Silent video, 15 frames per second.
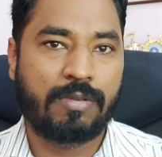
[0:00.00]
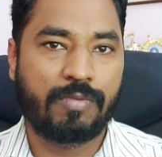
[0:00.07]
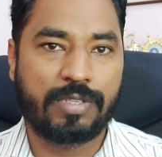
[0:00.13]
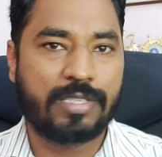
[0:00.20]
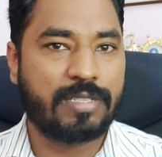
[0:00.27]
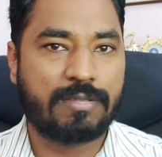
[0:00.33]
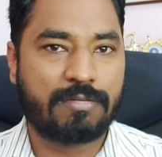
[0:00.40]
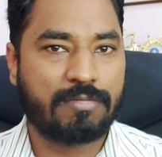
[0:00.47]

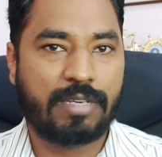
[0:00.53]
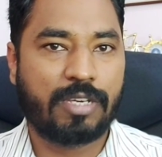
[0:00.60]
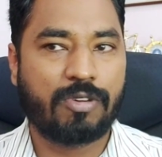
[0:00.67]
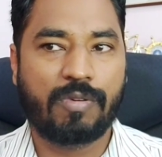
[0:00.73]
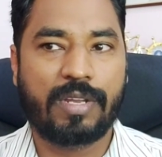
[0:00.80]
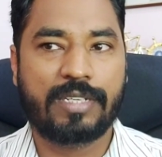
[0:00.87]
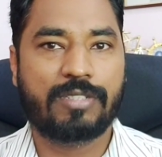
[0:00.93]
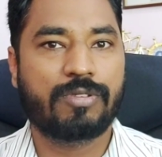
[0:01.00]
which is
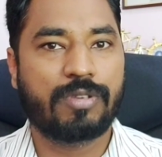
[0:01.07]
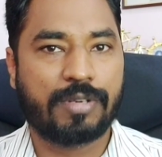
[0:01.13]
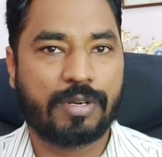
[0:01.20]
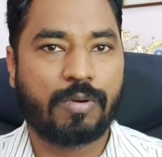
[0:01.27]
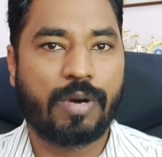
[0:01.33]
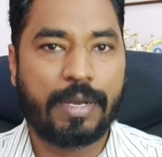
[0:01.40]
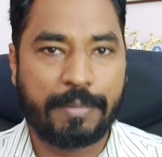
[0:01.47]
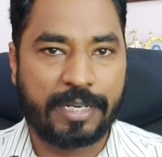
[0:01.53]
equivalent to the
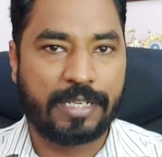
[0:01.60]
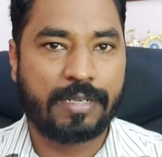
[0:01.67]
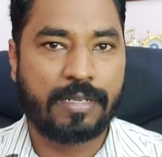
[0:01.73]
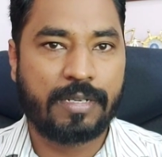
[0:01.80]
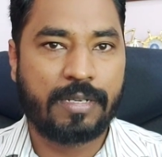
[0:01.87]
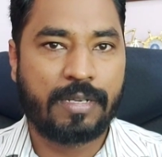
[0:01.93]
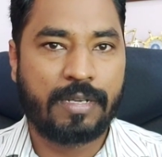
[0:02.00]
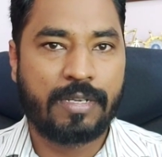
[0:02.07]
requirement.
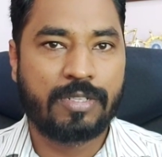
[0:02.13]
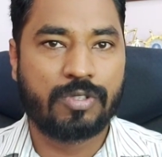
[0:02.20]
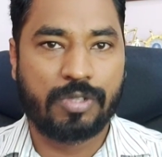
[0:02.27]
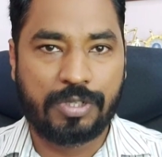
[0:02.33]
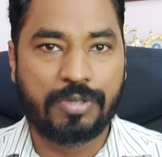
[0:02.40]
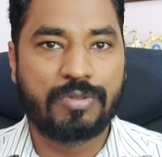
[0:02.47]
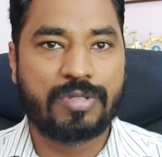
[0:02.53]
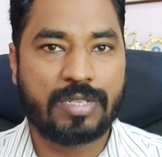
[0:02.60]
So
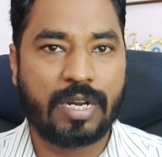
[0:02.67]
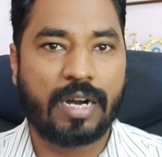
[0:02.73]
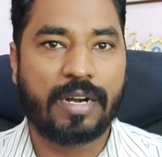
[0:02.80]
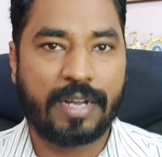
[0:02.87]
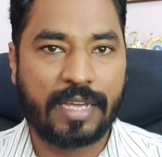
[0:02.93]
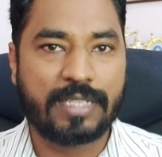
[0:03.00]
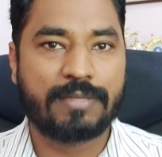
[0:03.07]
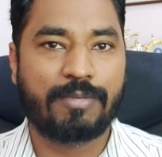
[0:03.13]
you
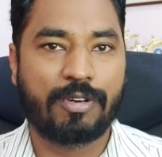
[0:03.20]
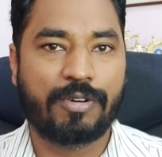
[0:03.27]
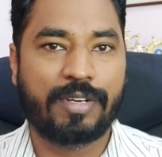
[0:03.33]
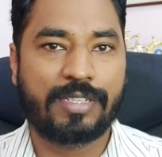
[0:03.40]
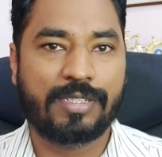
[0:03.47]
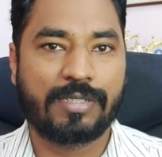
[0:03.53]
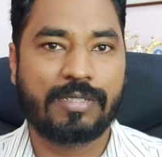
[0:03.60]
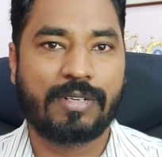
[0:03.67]
start
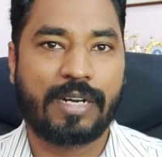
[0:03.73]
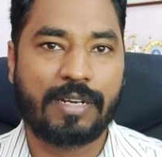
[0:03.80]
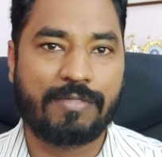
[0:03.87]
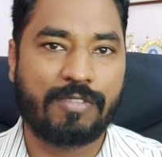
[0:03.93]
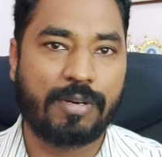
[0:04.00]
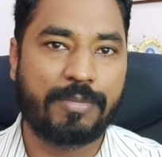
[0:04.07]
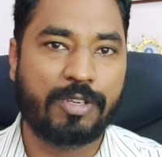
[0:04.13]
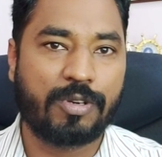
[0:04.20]
exploration right
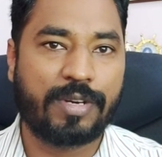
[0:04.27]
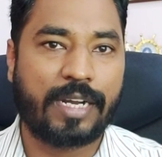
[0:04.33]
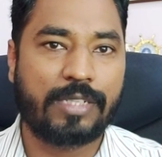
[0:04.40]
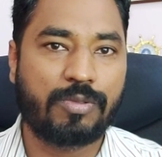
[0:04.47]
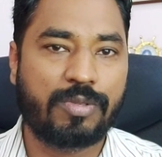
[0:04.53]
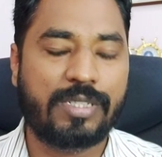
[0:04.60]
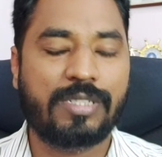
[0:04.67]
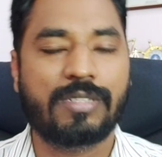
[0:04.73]
from your
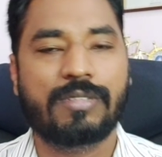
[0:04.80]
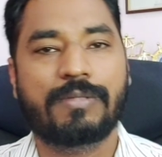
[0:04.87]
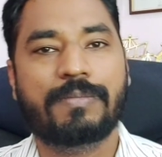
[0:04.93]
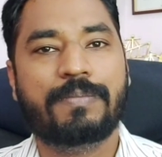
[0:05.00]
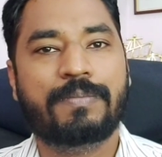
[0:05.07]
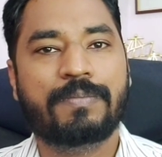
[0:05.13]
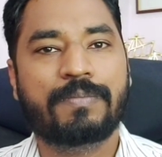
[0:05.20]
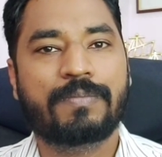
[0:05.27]
graduation,
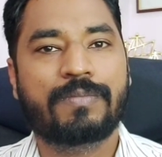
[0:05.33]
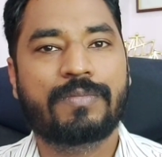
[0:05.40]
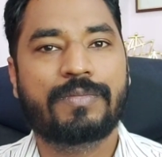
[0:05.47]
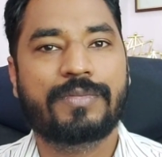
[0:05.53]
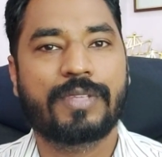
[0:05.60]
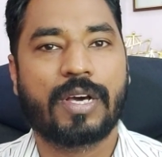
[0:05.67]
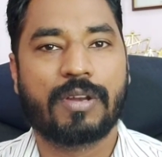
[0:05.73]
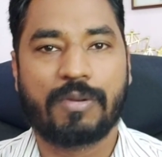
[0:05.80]

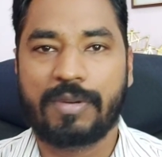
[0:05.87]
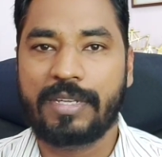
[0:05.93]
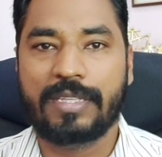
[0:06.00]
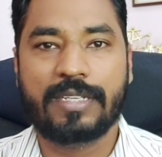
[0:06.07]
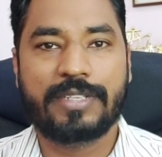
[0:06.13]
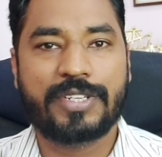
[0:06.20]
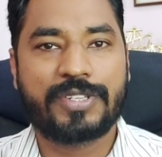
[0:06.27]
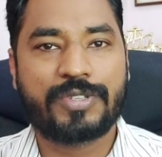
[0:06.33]
not only in
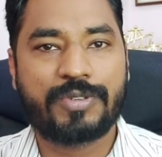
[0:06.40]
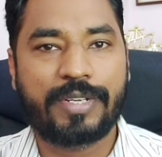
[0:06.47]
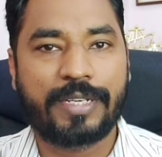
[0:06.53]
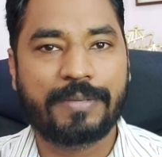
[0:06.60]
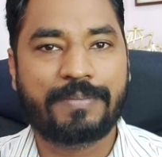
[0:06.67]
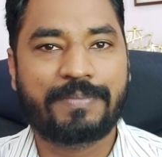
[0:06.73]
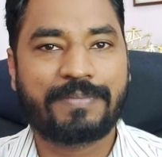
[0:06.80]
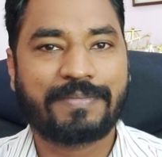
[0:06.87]
the
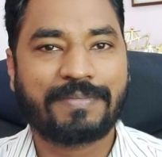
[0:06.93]
industry.